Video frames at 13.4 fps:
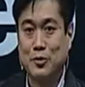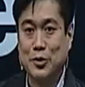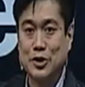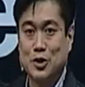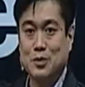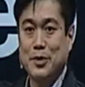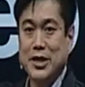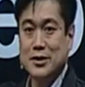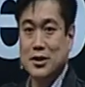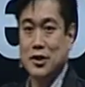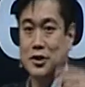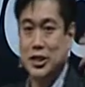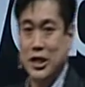which was based
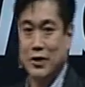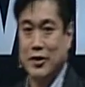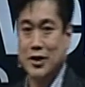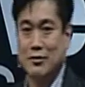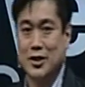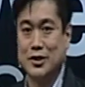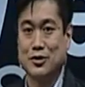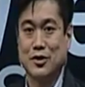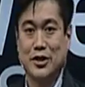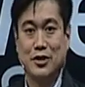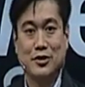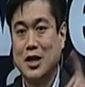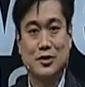on sharing, right? So they
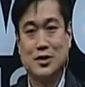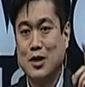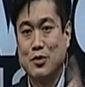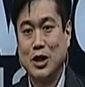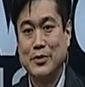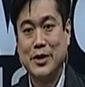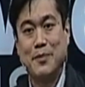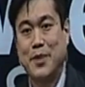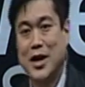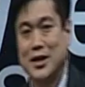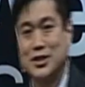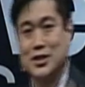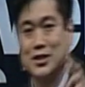used probably
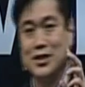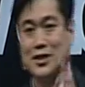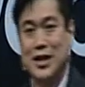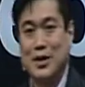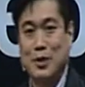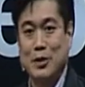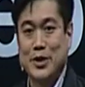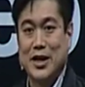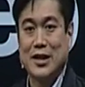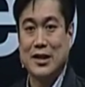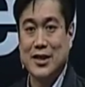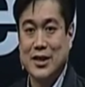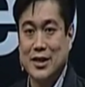Apache, they probably
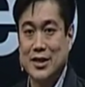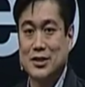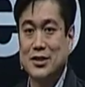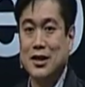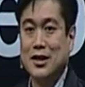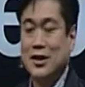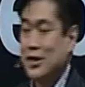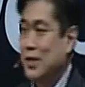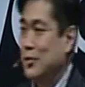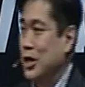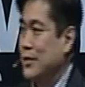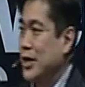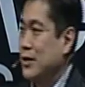had Linux, they
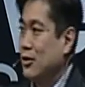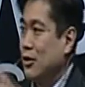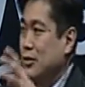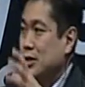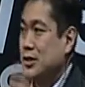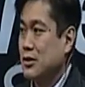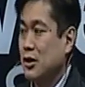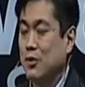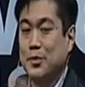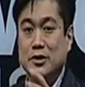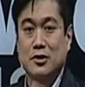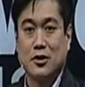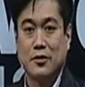probably had all this
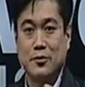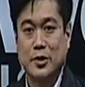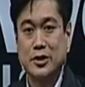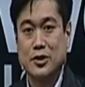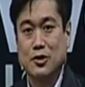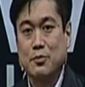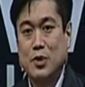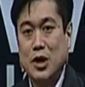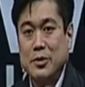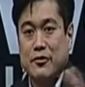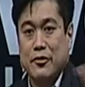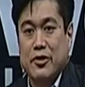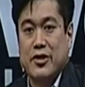open software. So probably
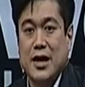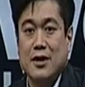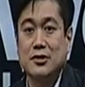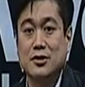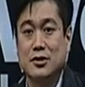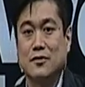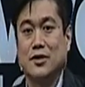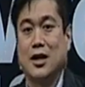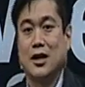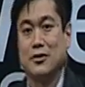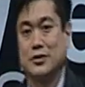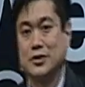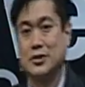for thousands of
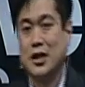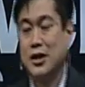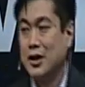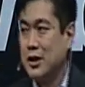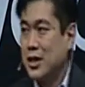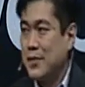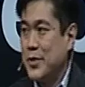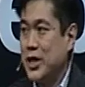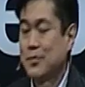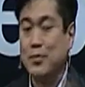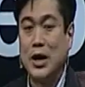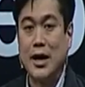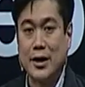dollars, they made a
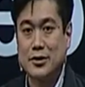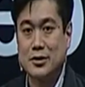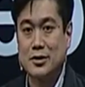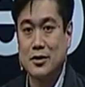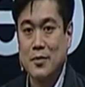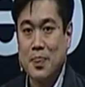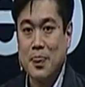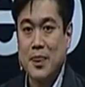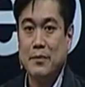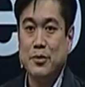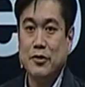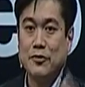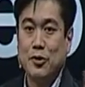box that
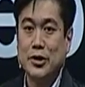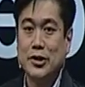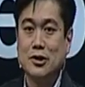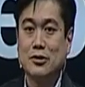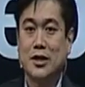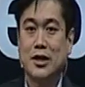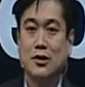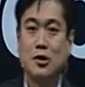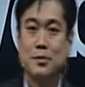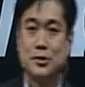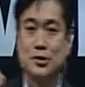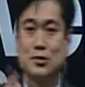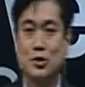before internet and
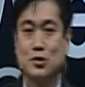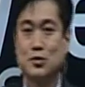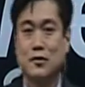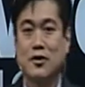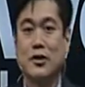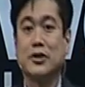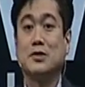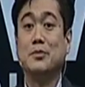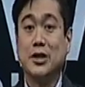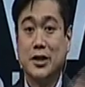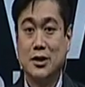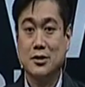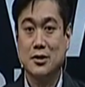open source would have cost
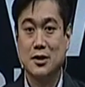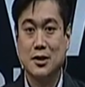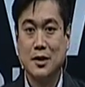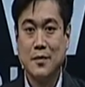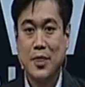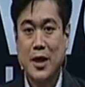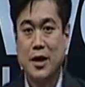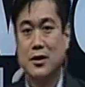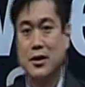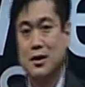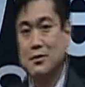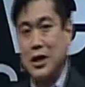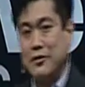millions. And
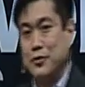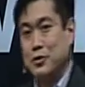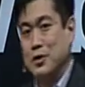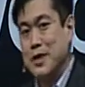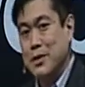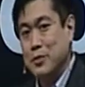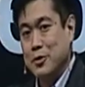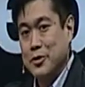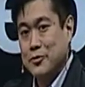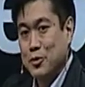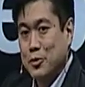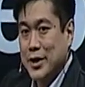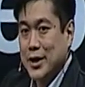then, if you remember,
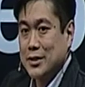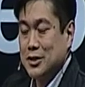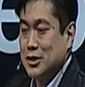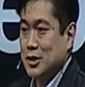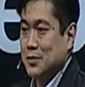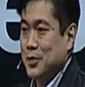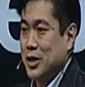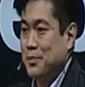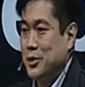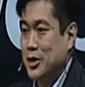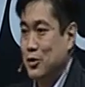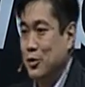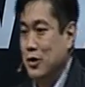before we had
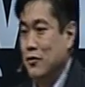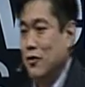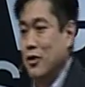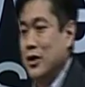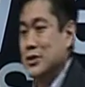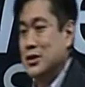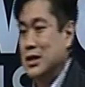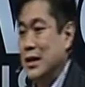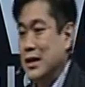TCP/IP, it would have cost